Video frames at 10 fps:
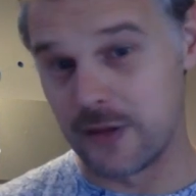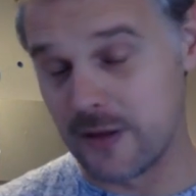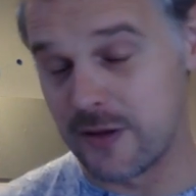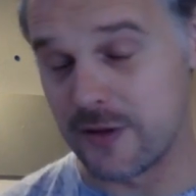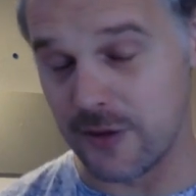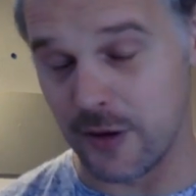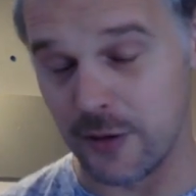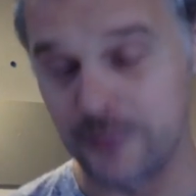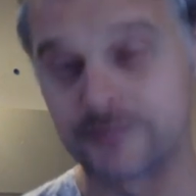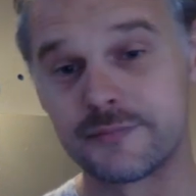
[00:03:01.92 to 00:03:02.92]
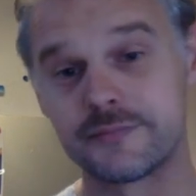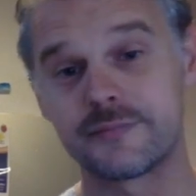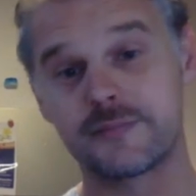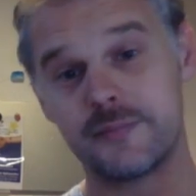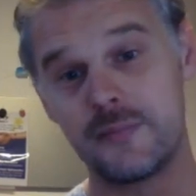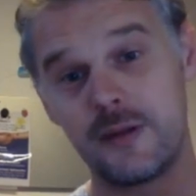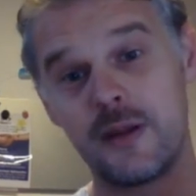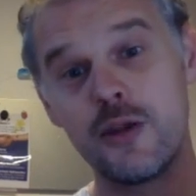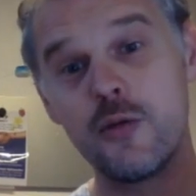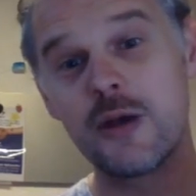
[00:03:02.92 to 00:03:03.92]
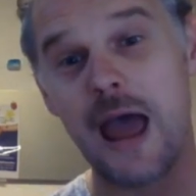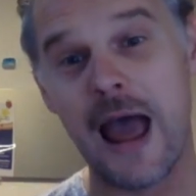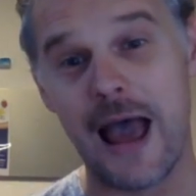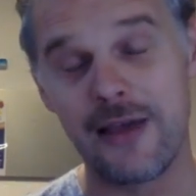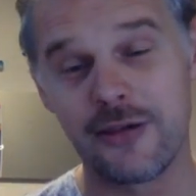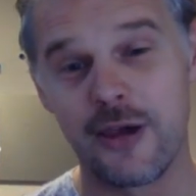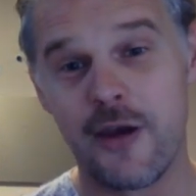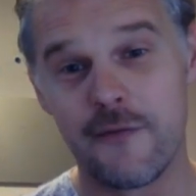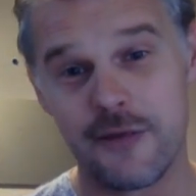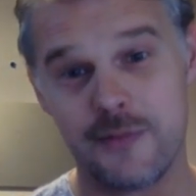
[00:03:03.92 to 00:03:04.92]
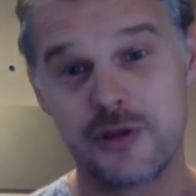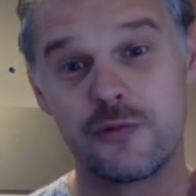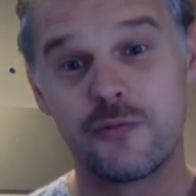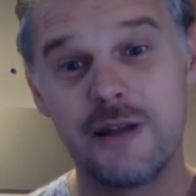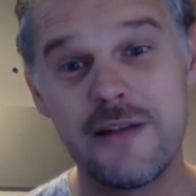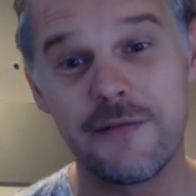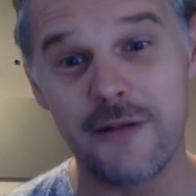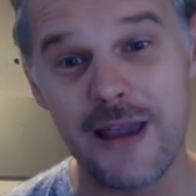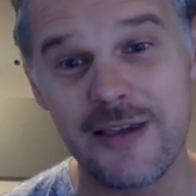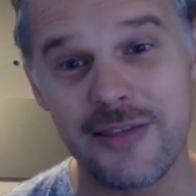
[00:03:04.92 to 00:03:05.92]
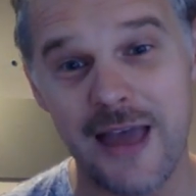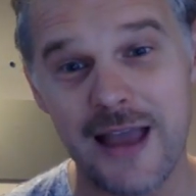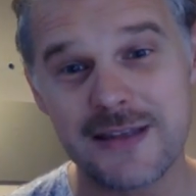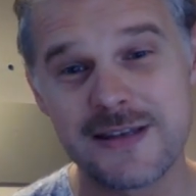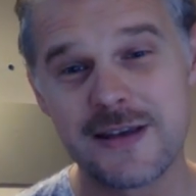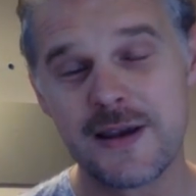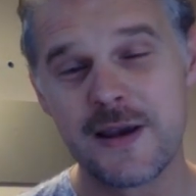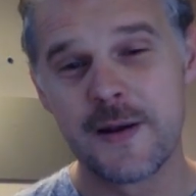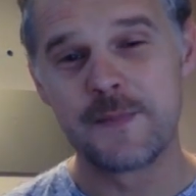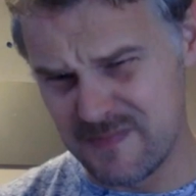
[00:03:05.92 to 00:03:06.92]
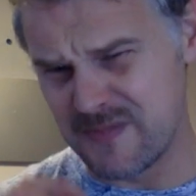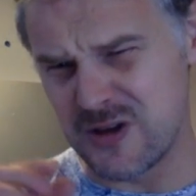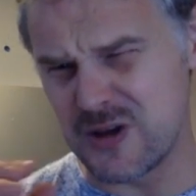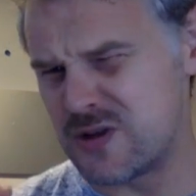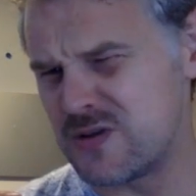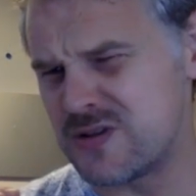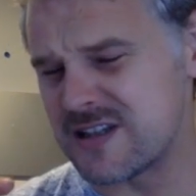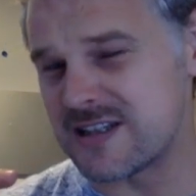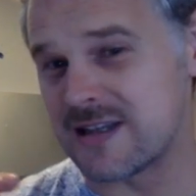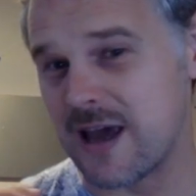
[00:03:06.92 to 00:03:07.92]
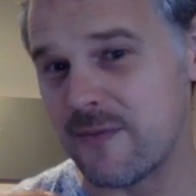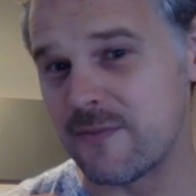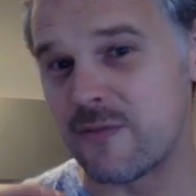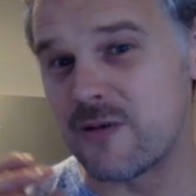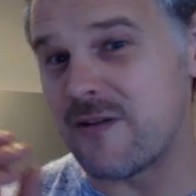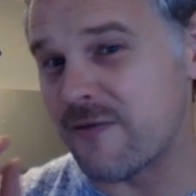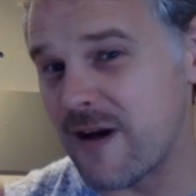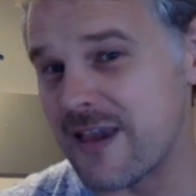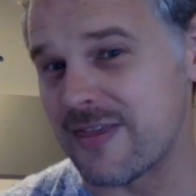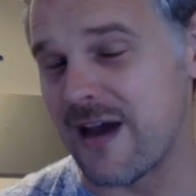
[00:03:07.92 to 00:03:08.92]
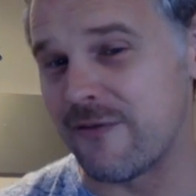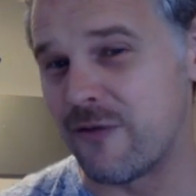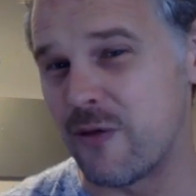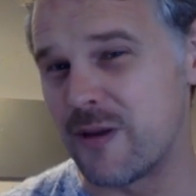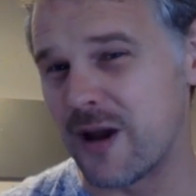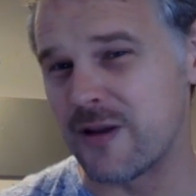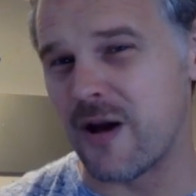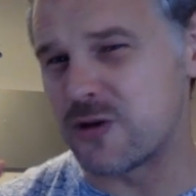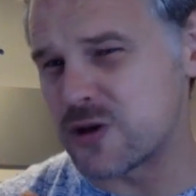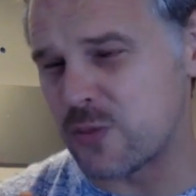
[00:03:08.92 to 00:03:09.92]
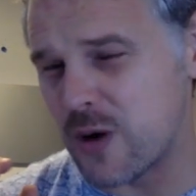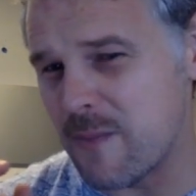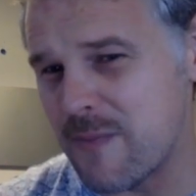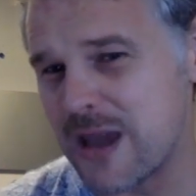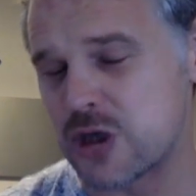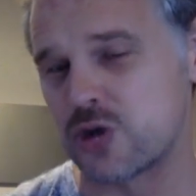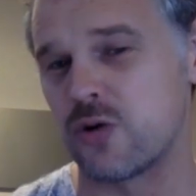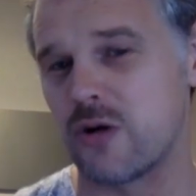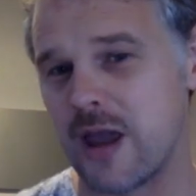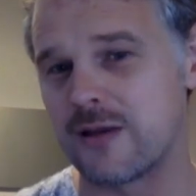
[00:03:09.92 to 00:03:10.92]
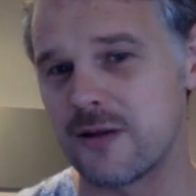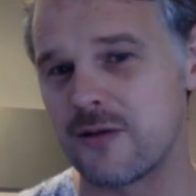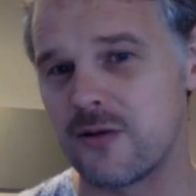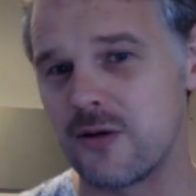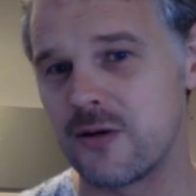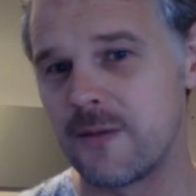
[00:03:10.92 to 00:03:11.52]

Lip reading: So you would ask for them to rephrase that. Could you just rephrase that for me? I just want to make sure I understood.